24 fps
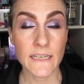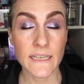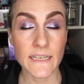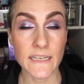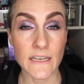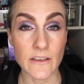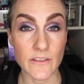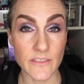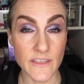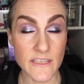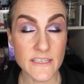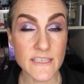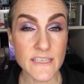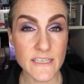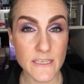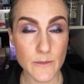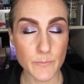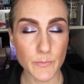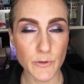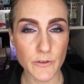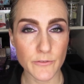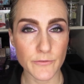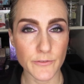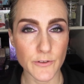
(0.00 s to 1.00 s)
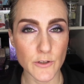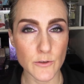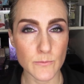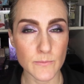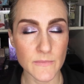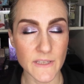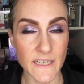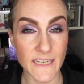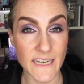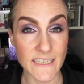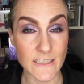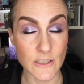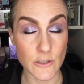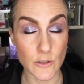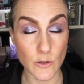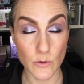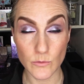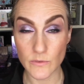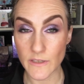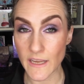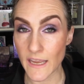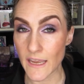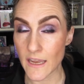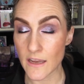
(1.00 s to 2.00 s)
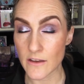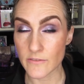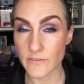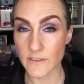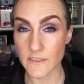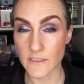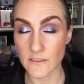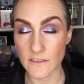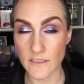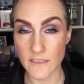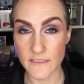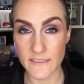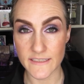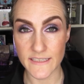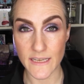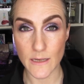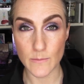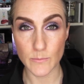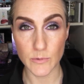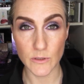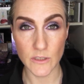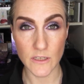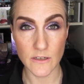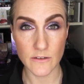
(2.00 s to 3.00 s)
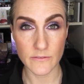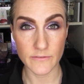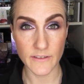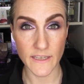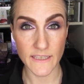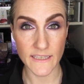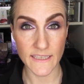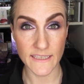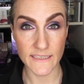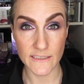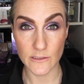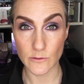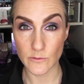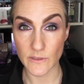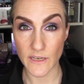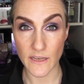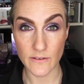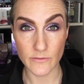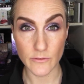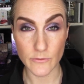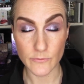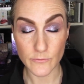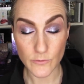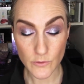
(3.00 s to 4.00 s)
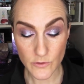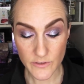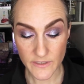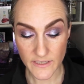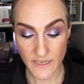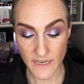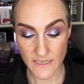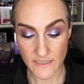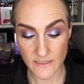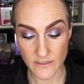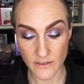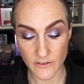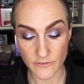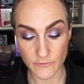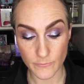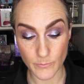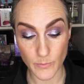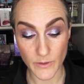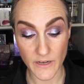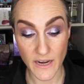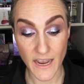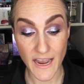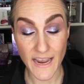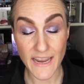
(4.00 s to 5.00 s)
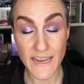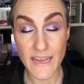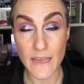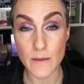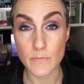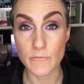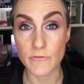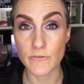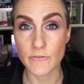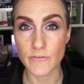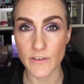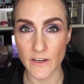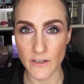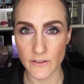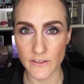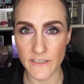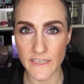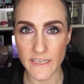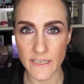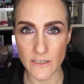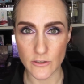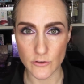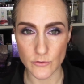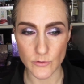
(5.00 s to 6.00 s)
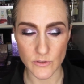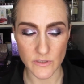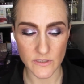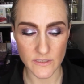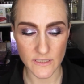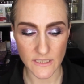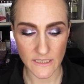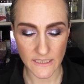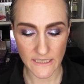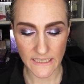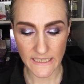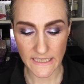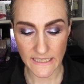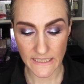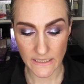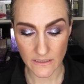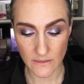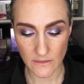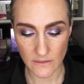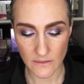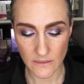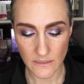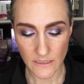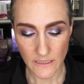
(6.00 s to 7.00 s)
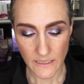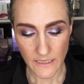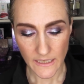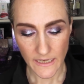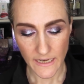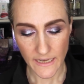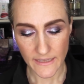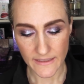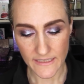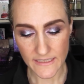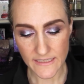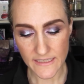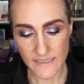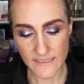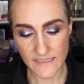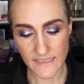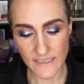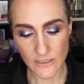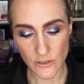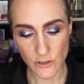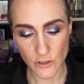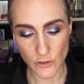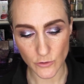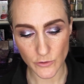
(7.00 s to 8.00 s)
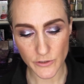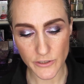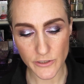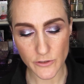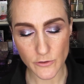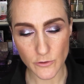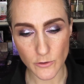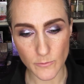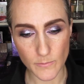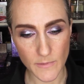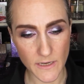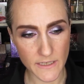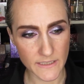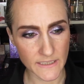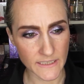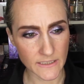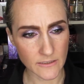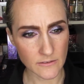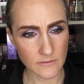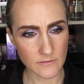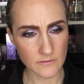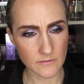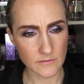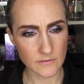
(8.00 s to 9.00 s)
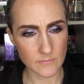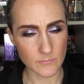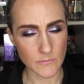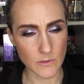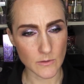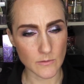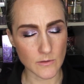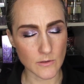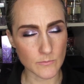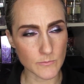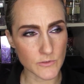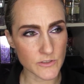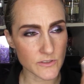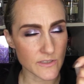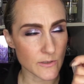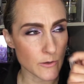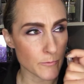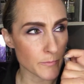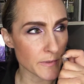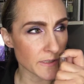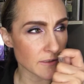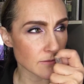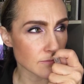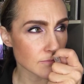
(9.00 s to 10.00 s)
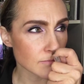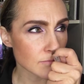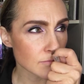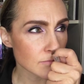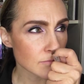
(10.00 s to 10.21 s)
Now, this is a perfume that I don't have a deluxe sample of and I don't have a full size of, but I am very interested in. And this is the Giorgio Armani, almost hoping.